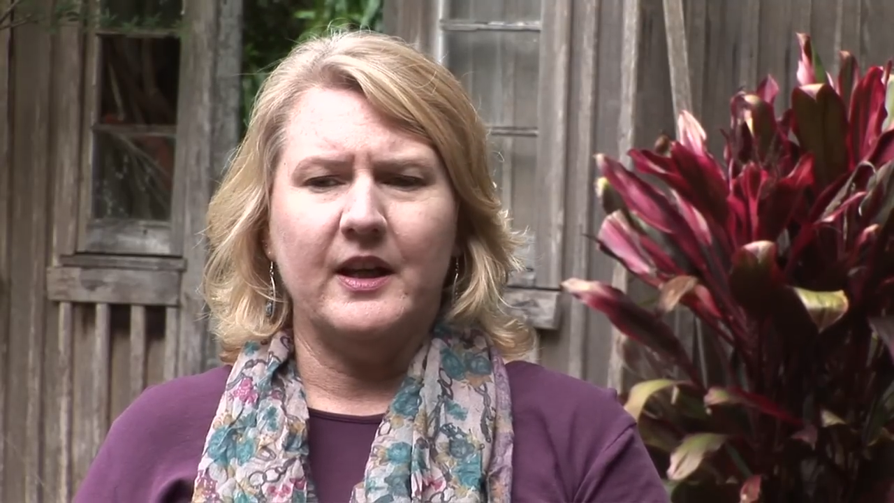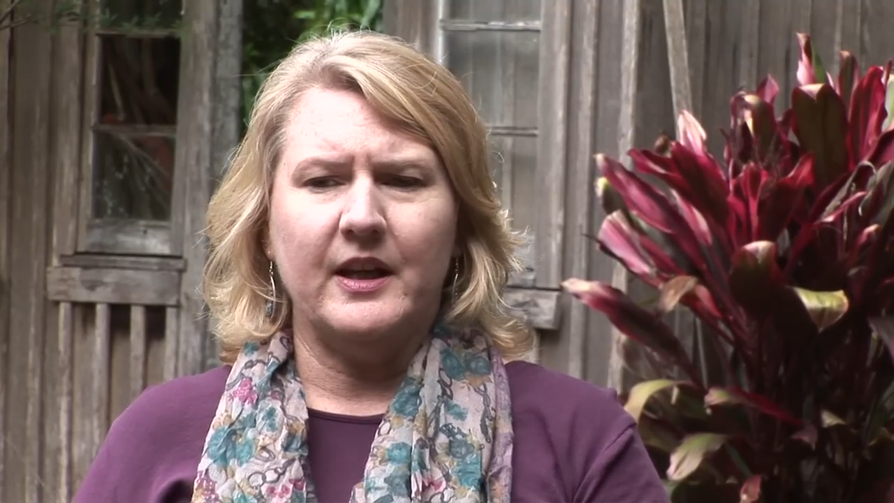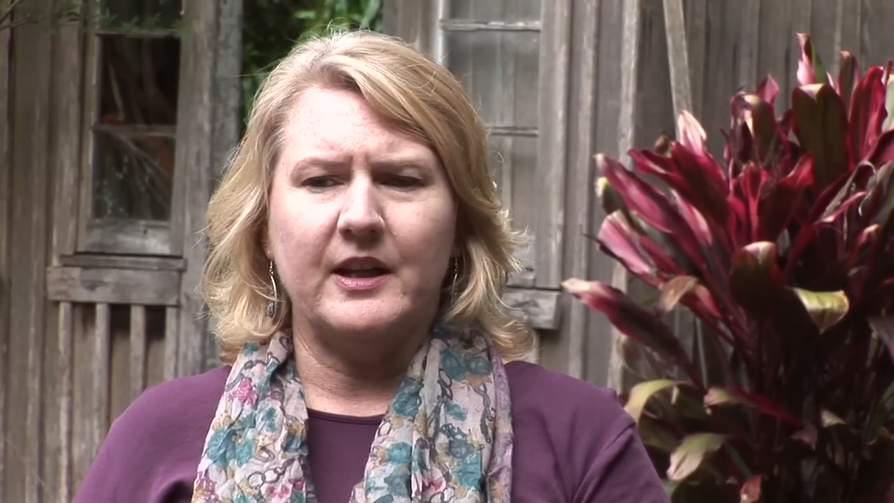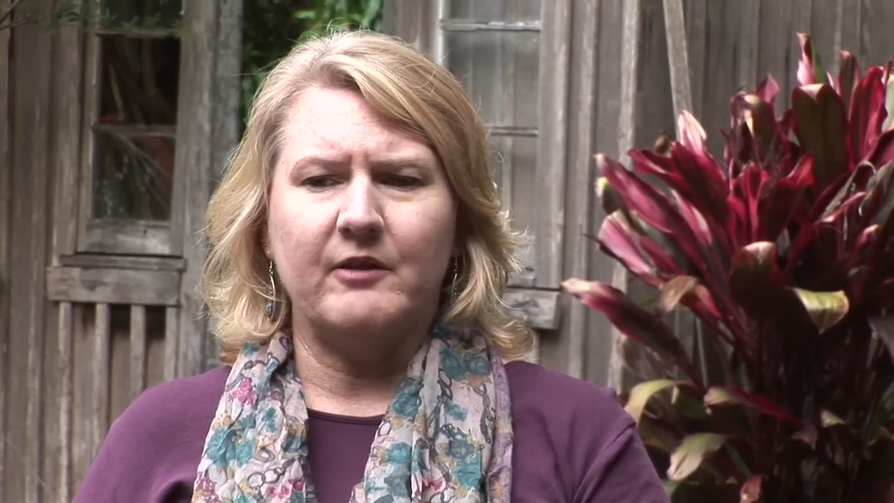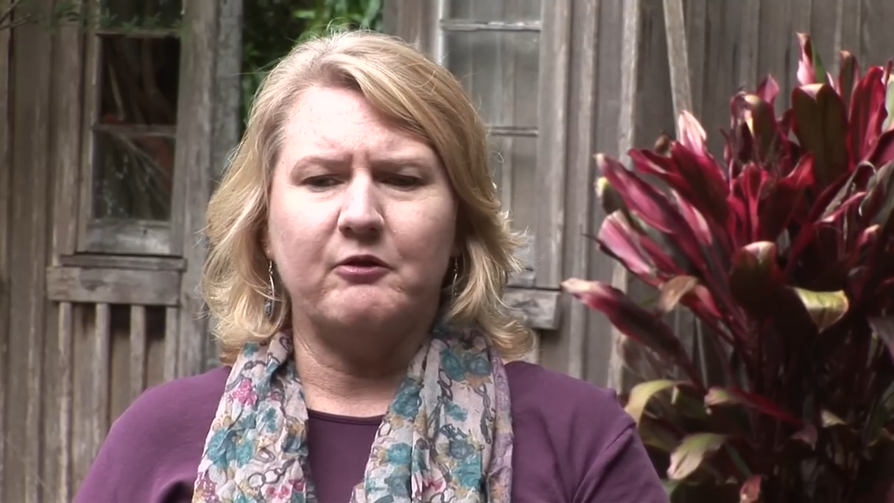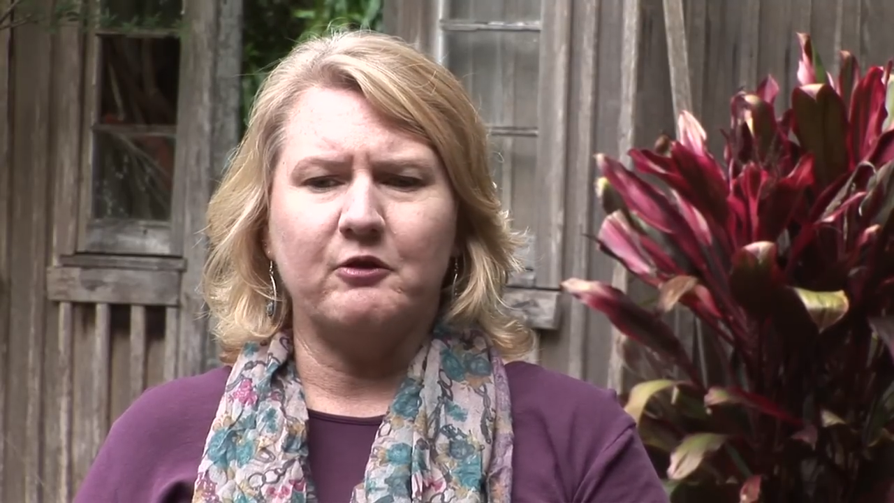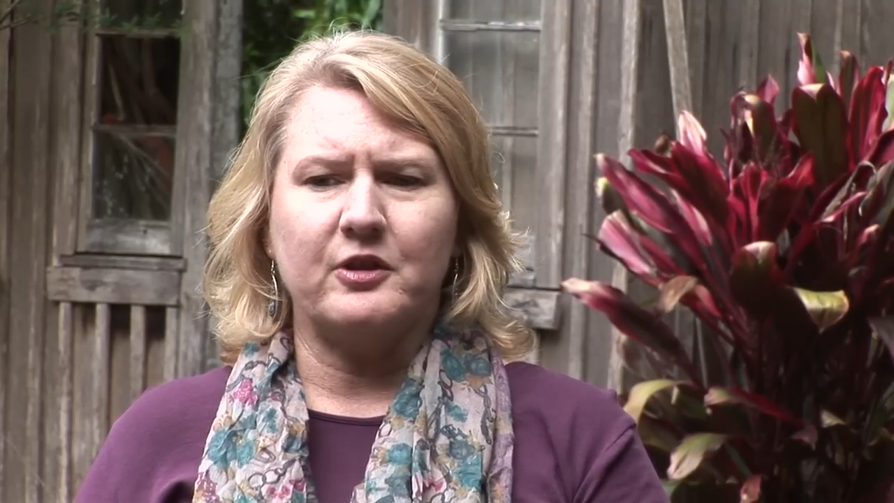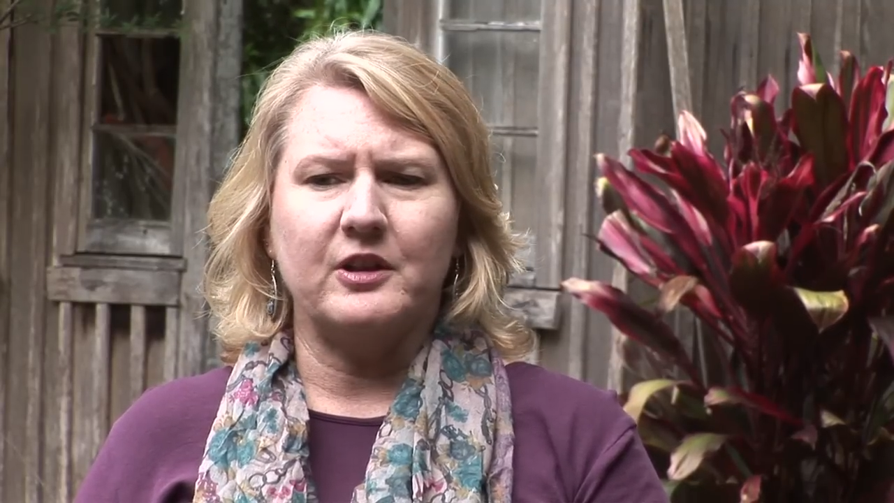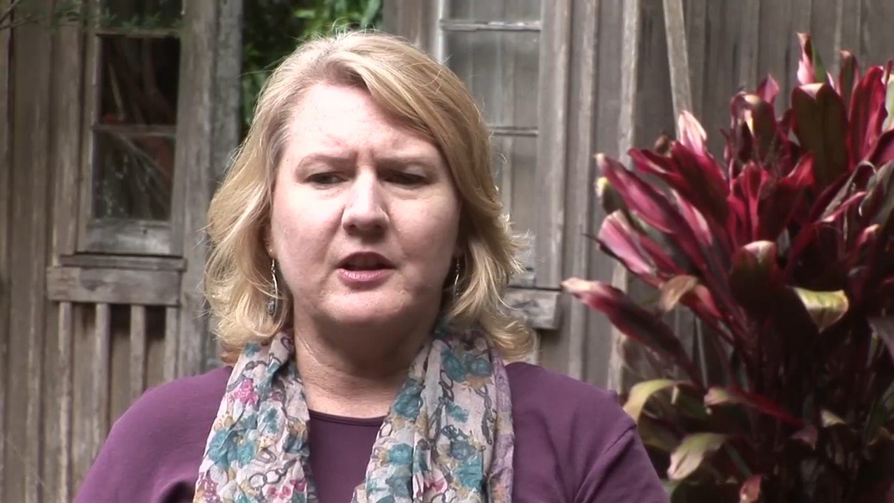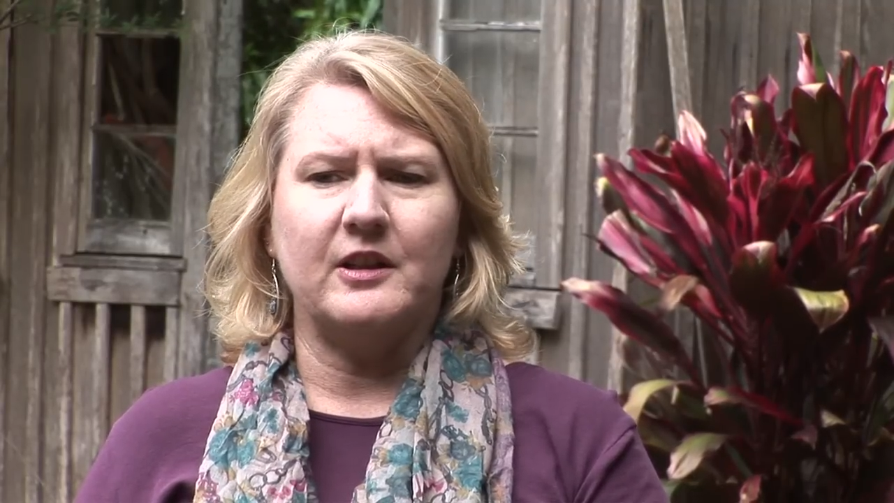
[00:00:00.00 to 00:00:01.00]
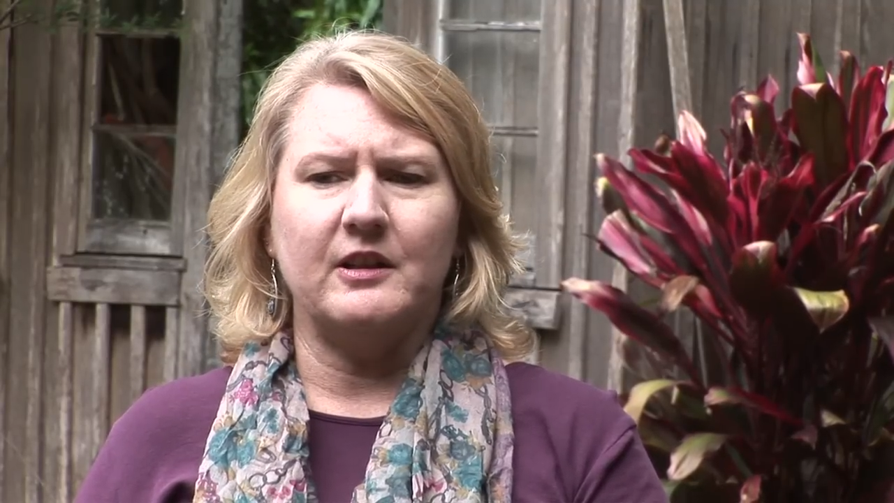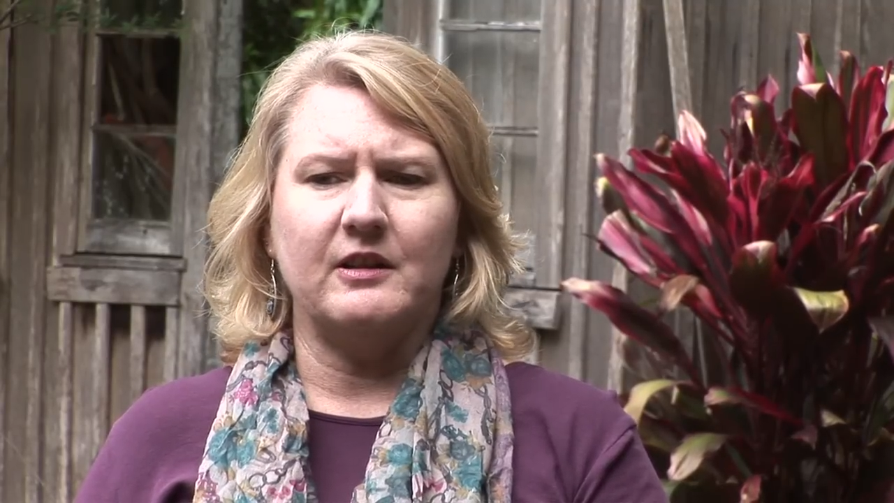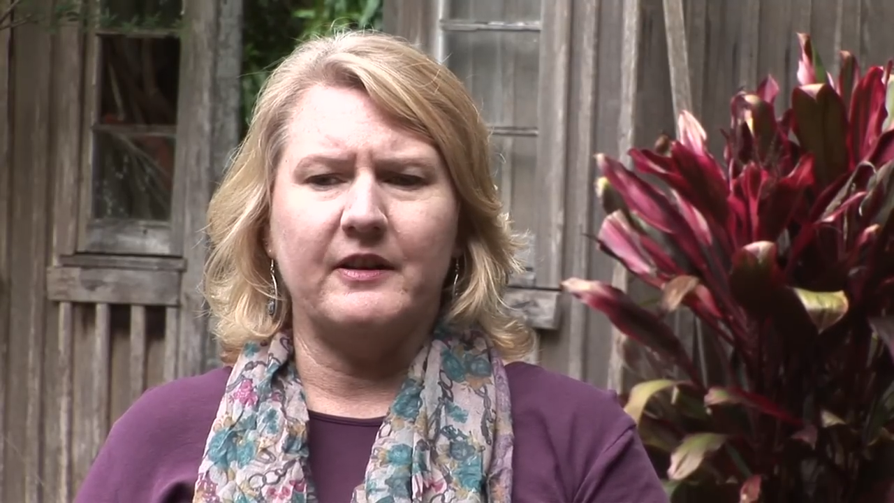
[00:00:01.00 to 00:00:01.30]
And unfortunately,